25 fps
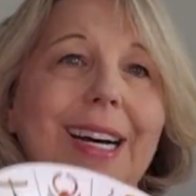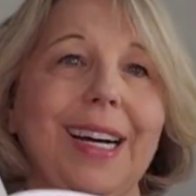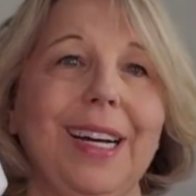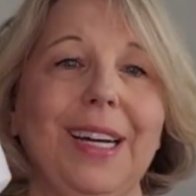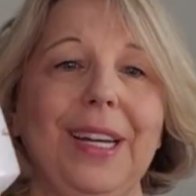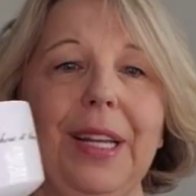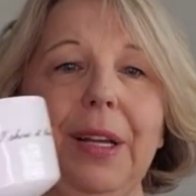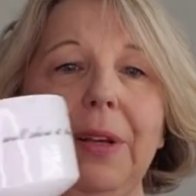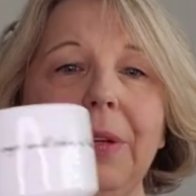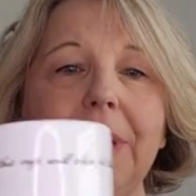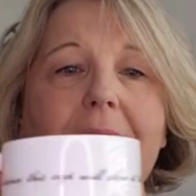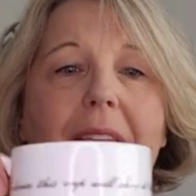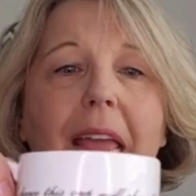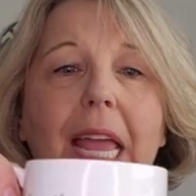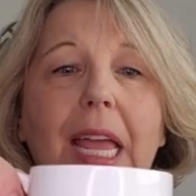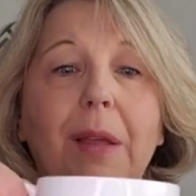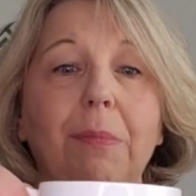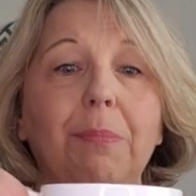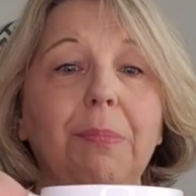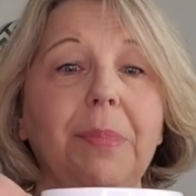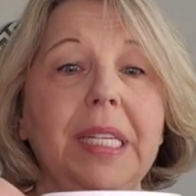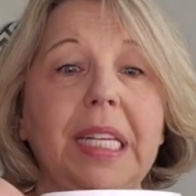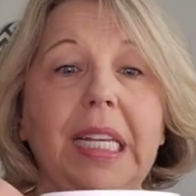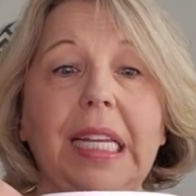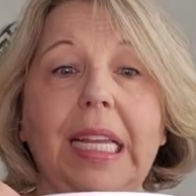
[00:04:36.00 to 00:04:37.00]
It
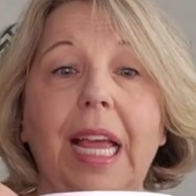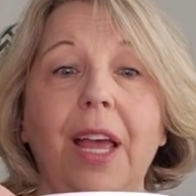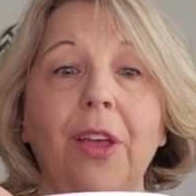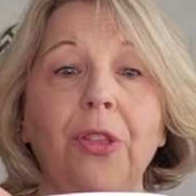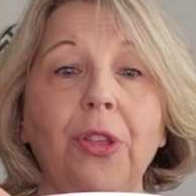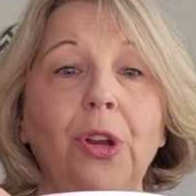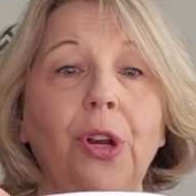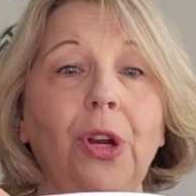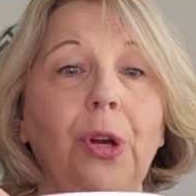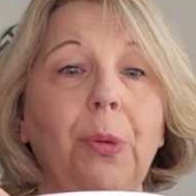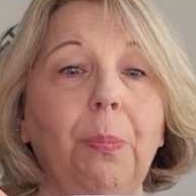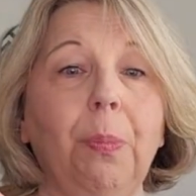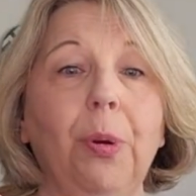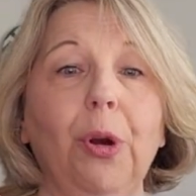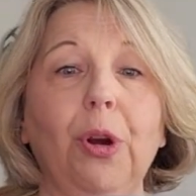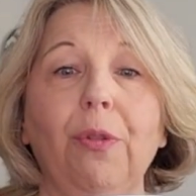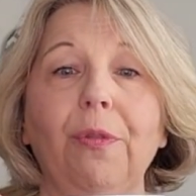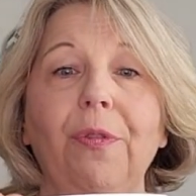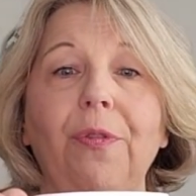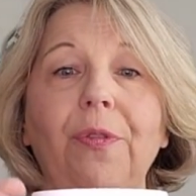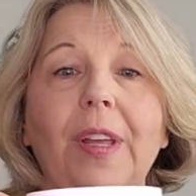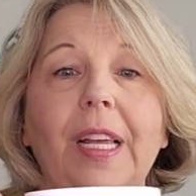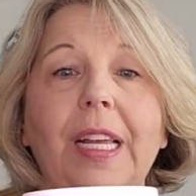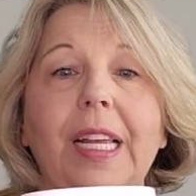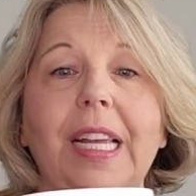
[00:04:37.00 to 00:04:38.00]
came together,
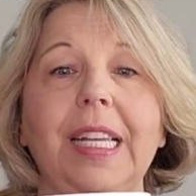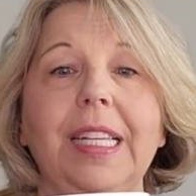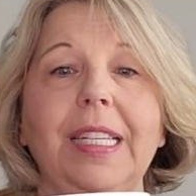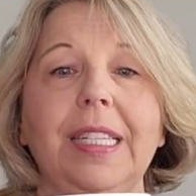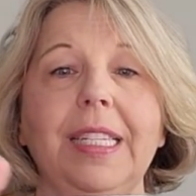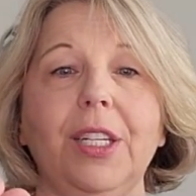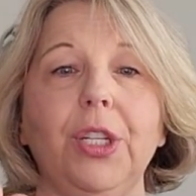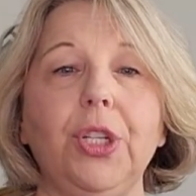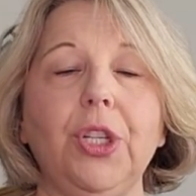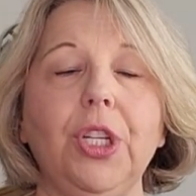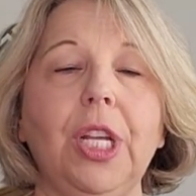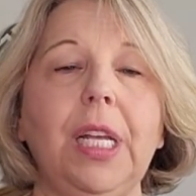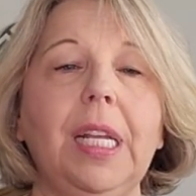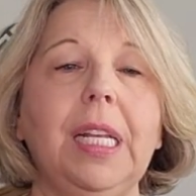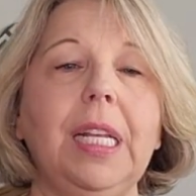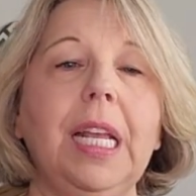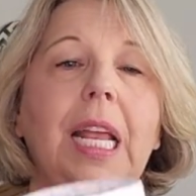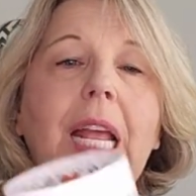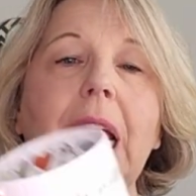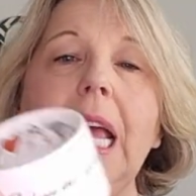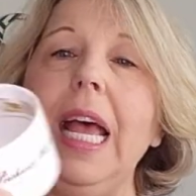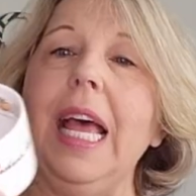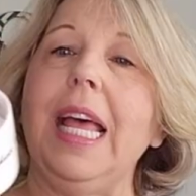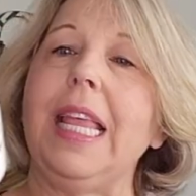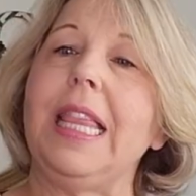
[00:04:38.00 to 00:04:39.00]
perfect condition.
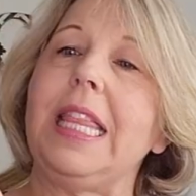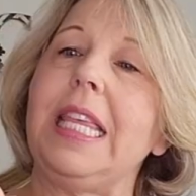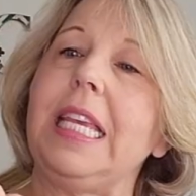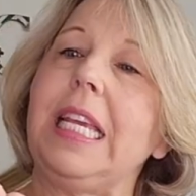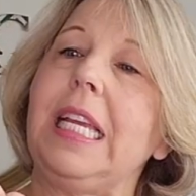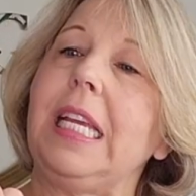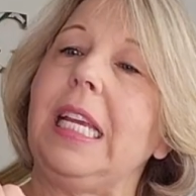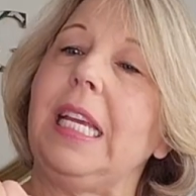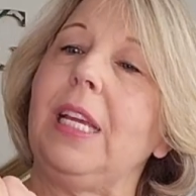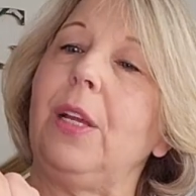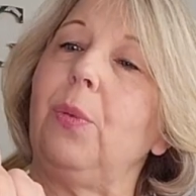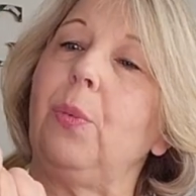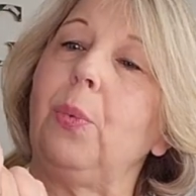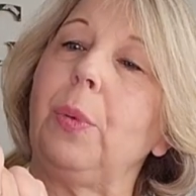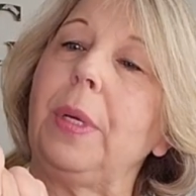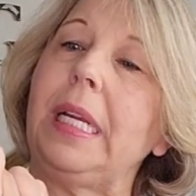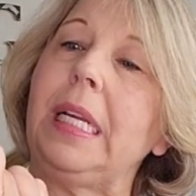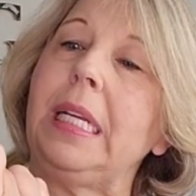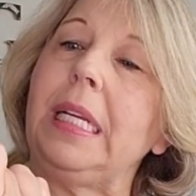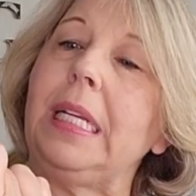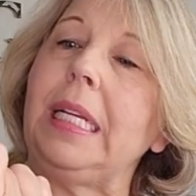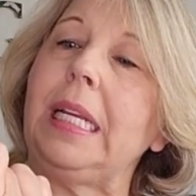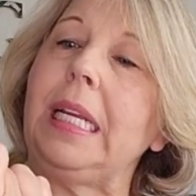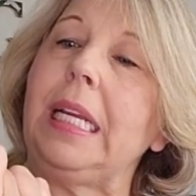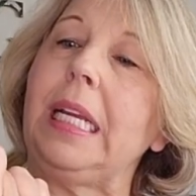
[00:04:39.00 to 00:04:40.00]
The
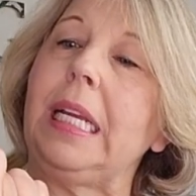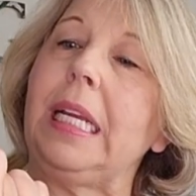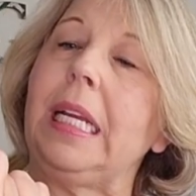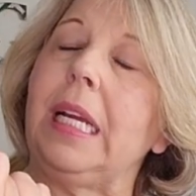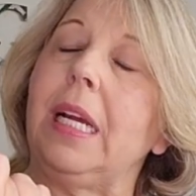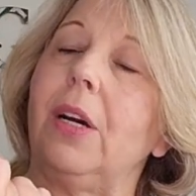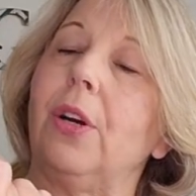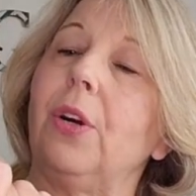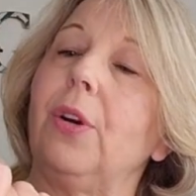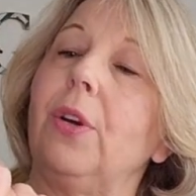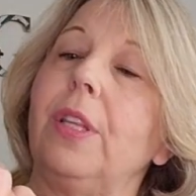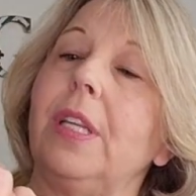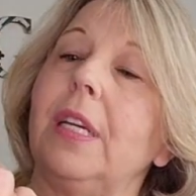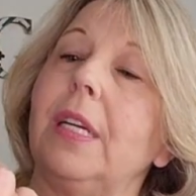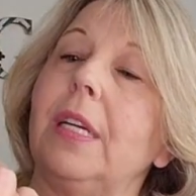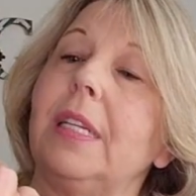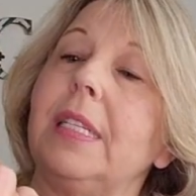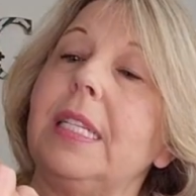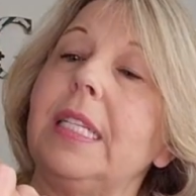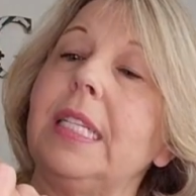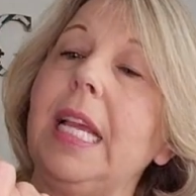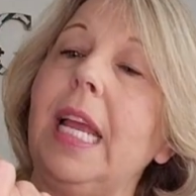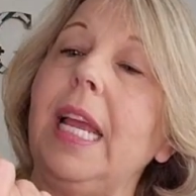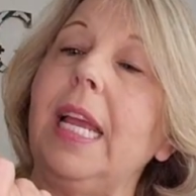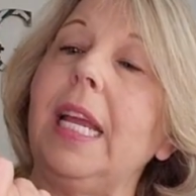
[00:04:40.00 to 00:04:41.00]
reading or the
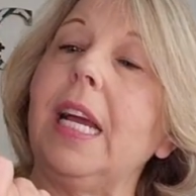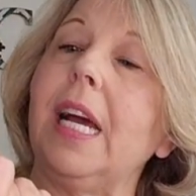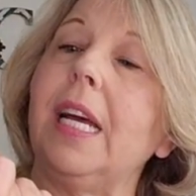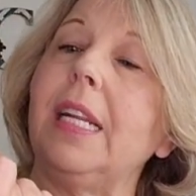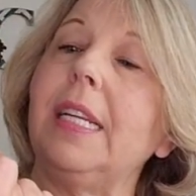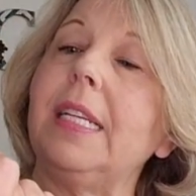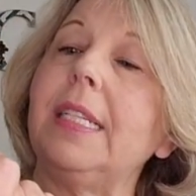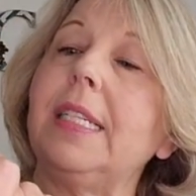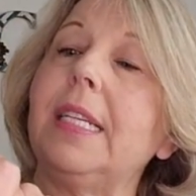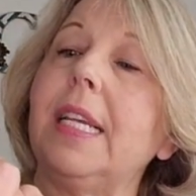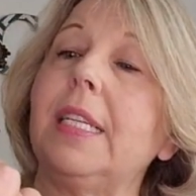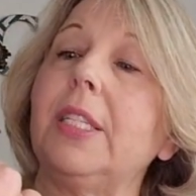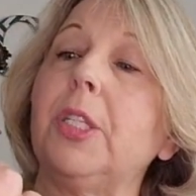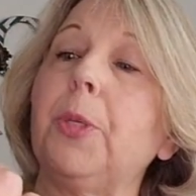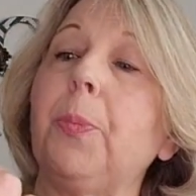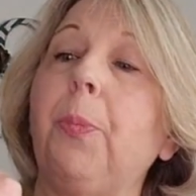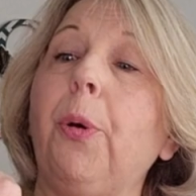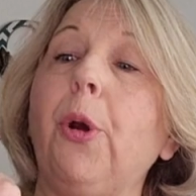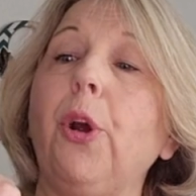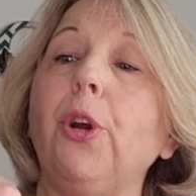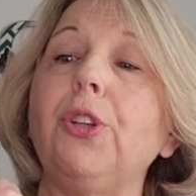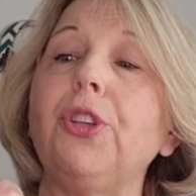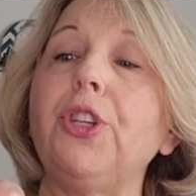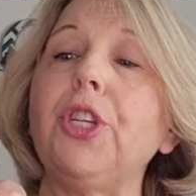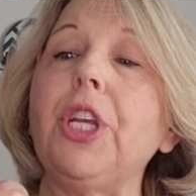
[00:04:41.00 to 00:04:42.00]
saying on it says,
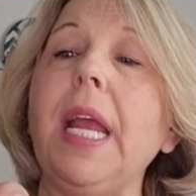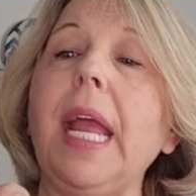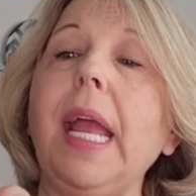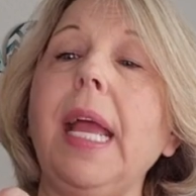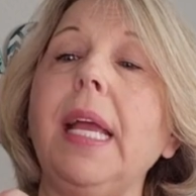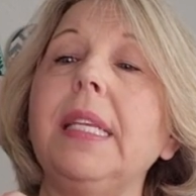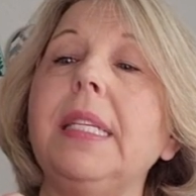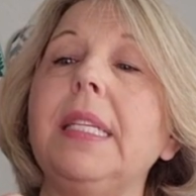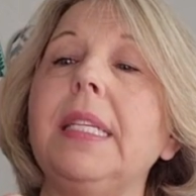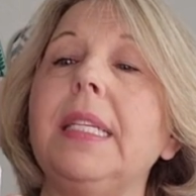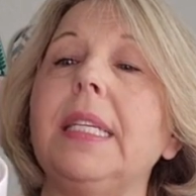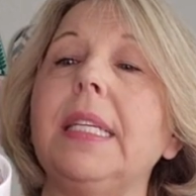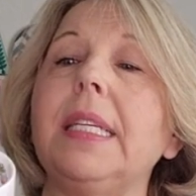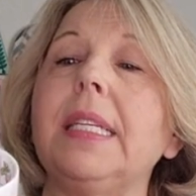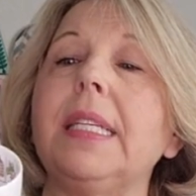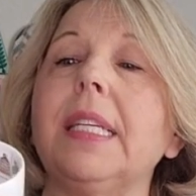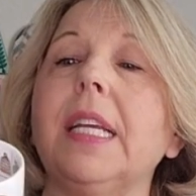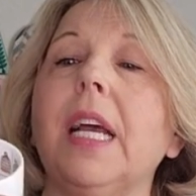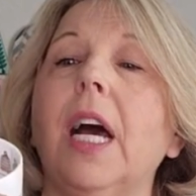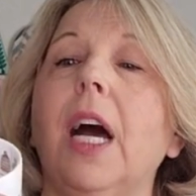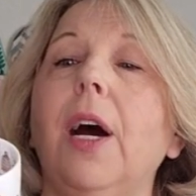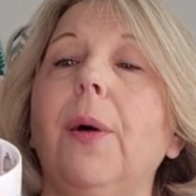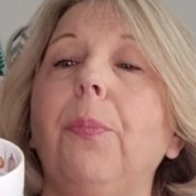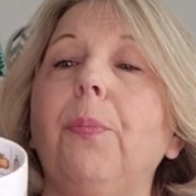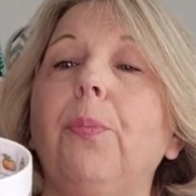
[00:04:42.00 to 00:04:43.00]
"Perchance this
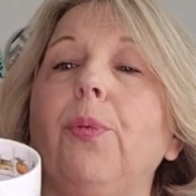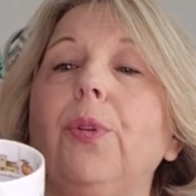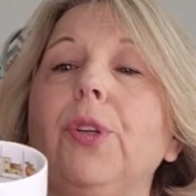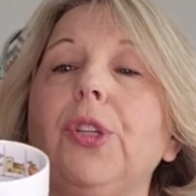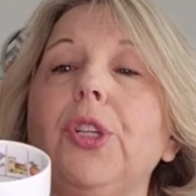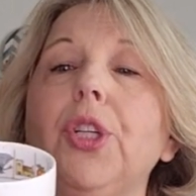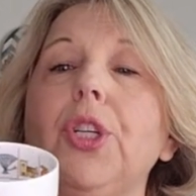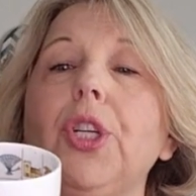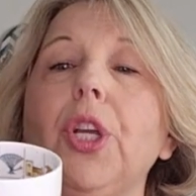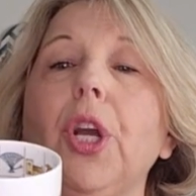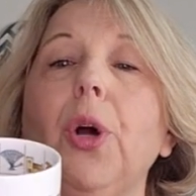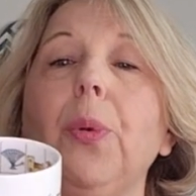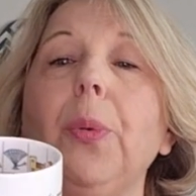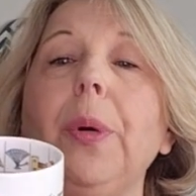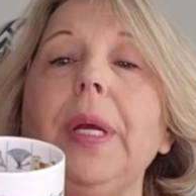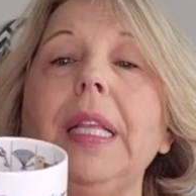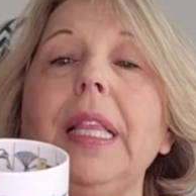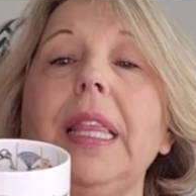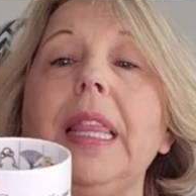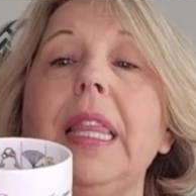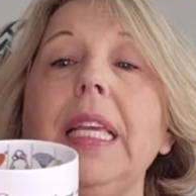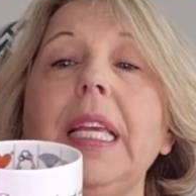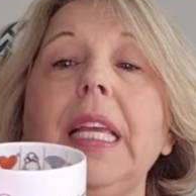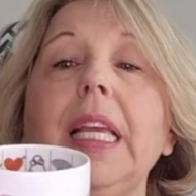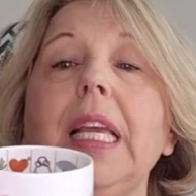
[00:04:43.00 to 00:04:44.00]
cup will show
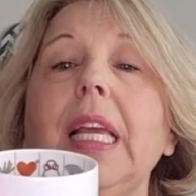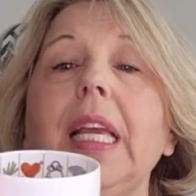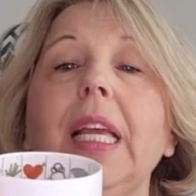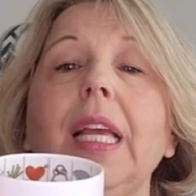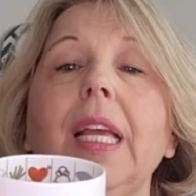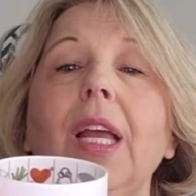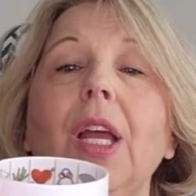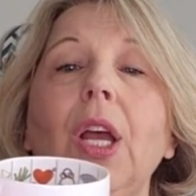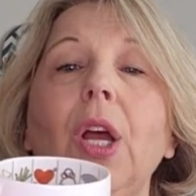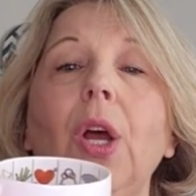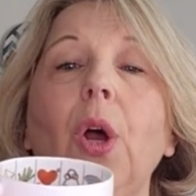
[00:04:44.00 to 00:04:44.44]
it thee.